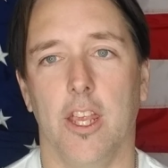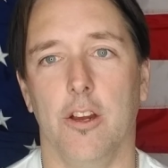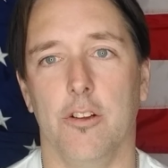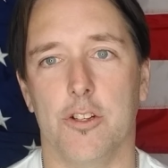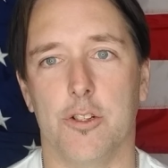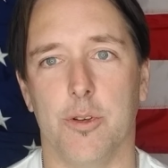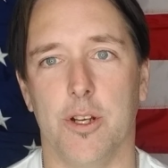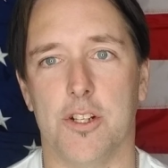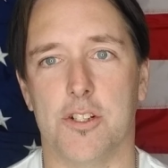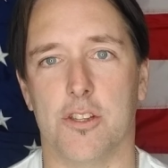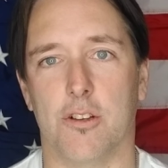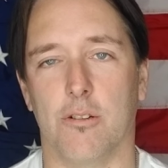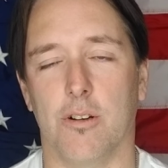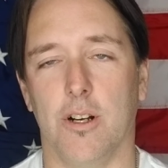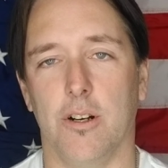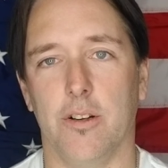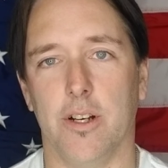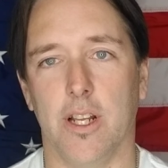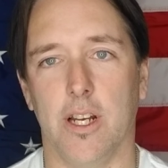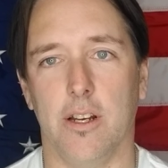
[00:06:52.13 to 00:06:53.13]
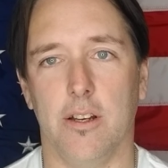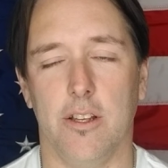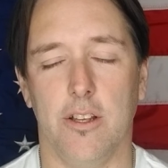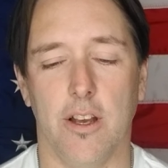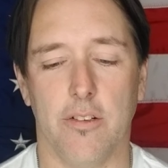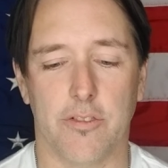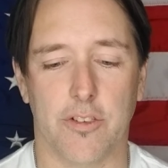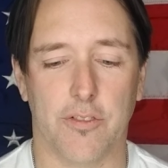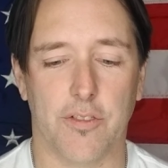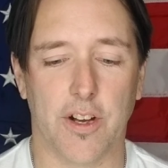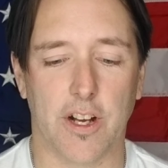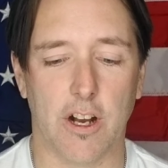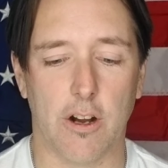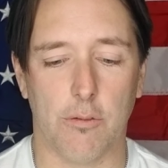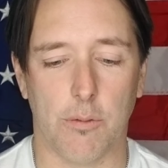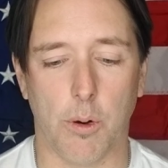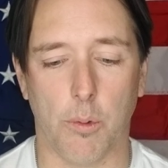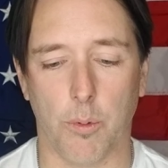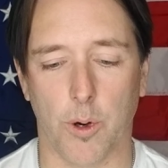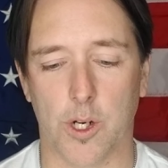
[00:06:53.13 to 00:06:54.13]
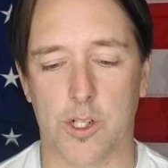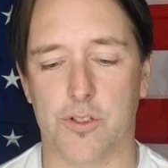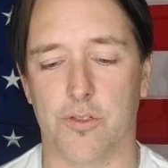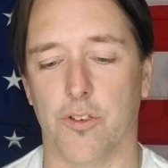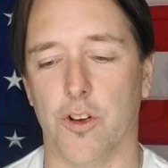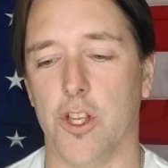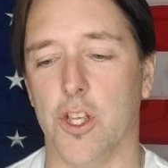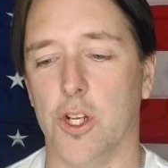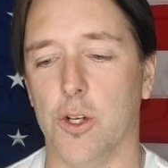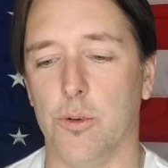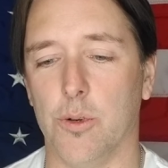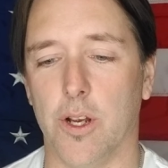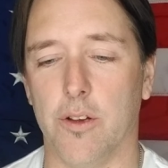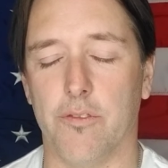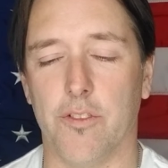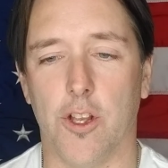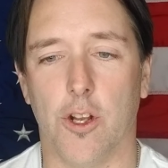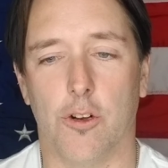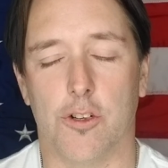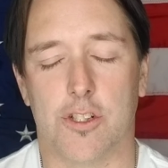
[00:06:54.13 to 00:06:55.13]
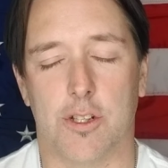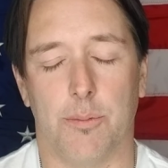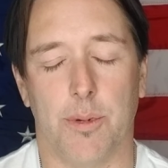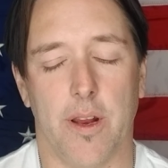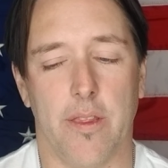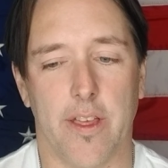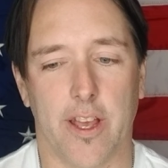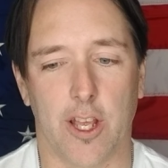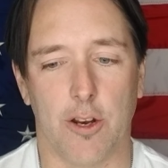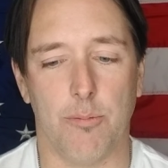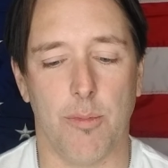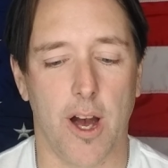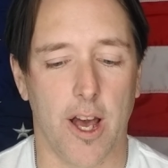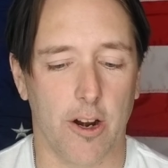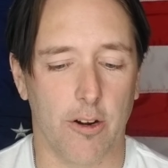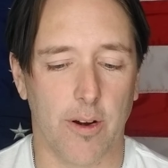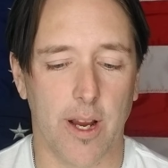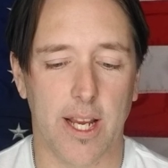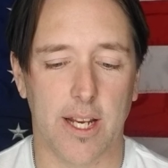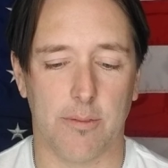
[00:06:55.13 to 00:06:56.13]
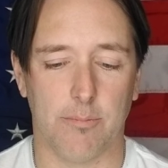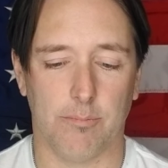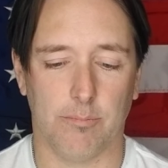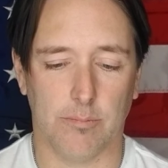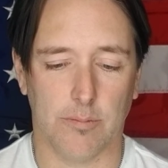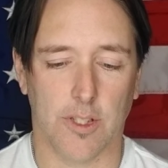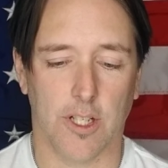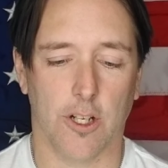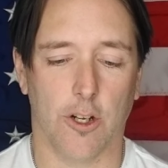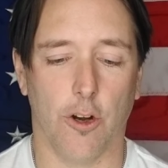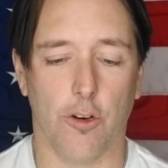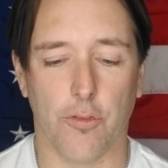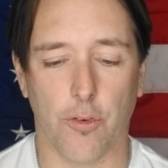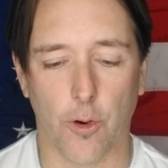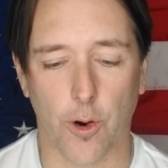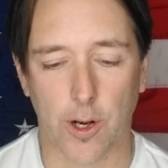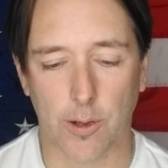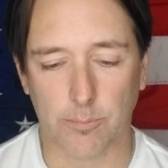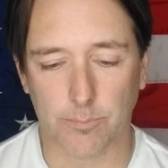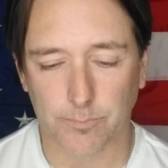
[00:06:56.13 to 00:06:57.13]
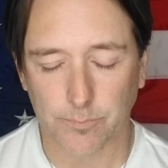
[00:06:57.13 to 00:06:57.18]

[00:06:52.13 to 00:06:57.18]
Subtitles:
to each their own, and you have to figure out what works for you. If you're somebody that can moderate, go for it.